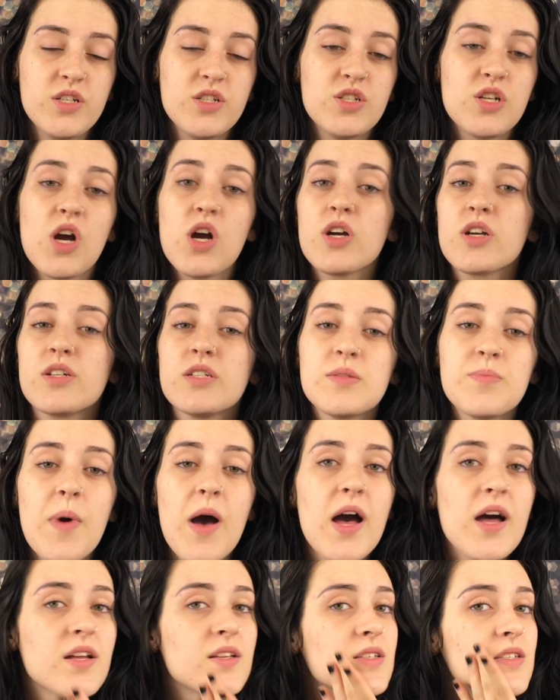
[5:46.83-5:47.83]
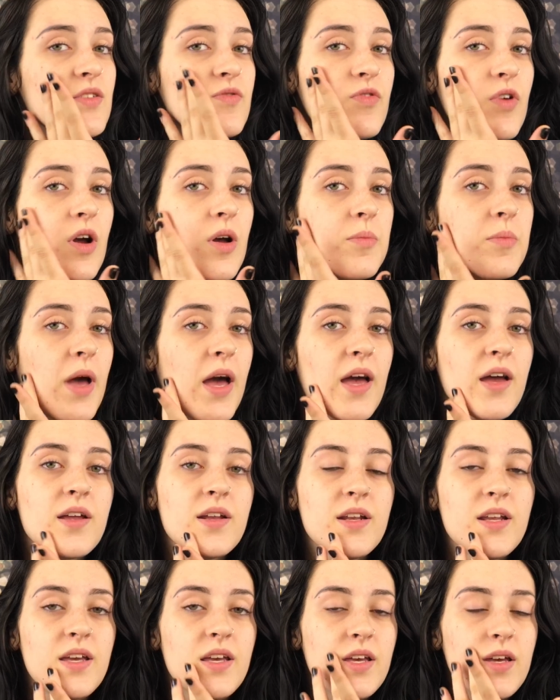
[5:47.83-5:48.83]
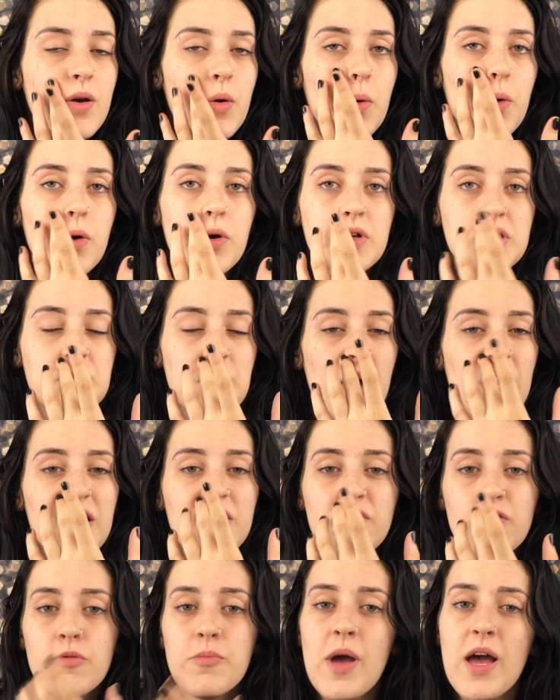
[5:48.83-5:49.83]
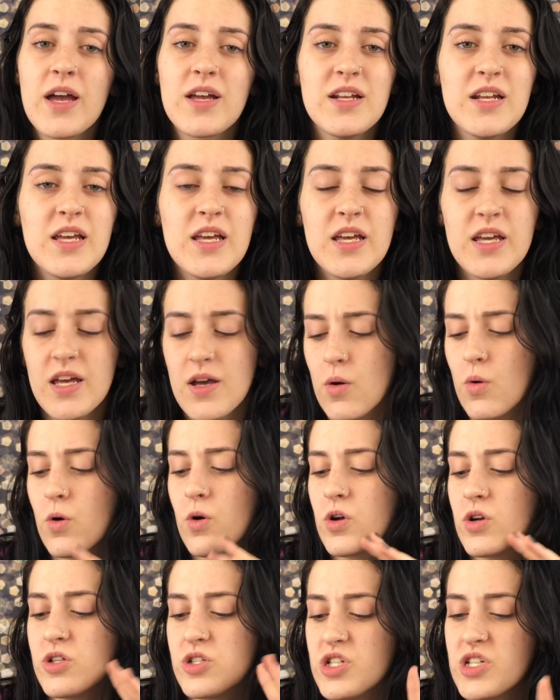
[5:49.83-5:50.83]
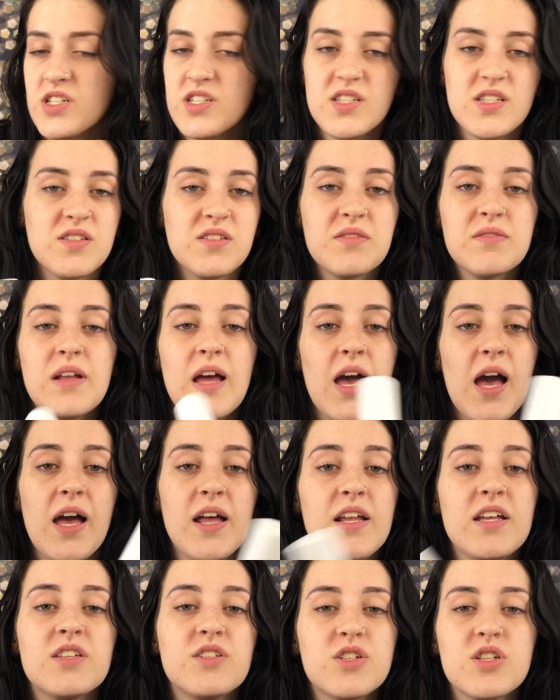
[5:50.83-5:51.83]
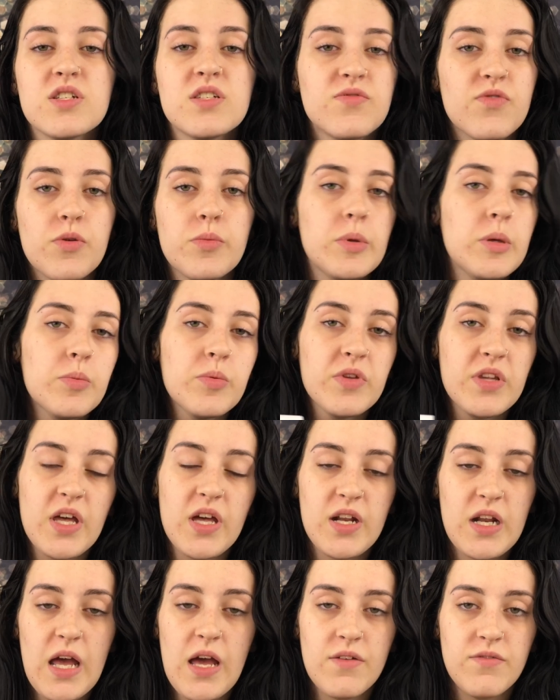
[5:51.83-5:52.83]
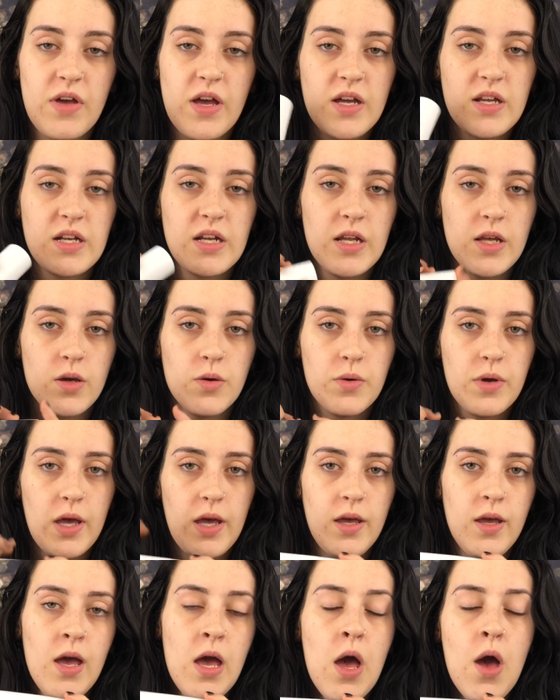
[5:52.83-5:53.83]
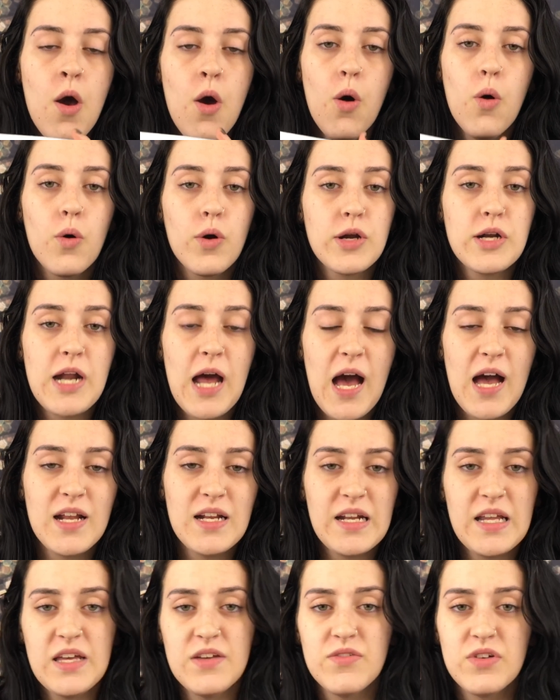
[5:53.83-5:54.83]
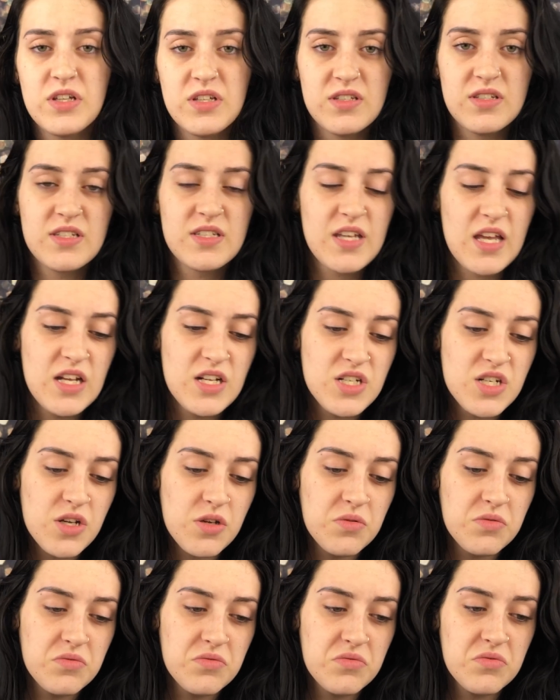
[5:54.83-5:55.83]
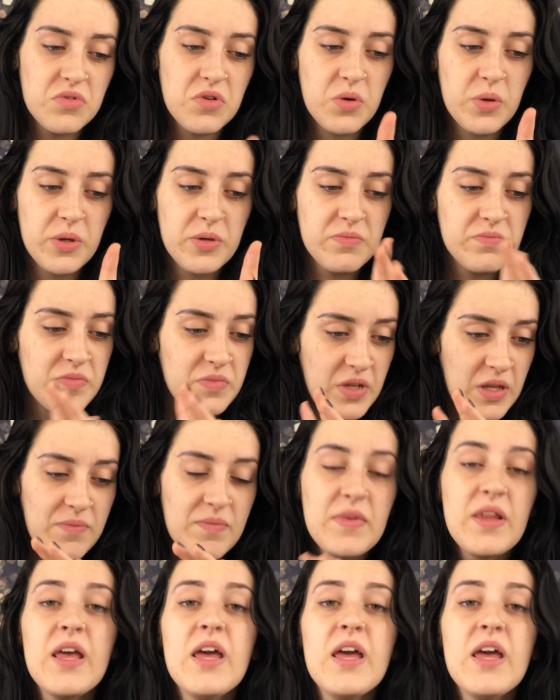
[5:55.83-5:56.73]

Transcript: dark spots from acne, or spotting from acne, or just it's just for people that have acne, okay? Or not even skin tone, or you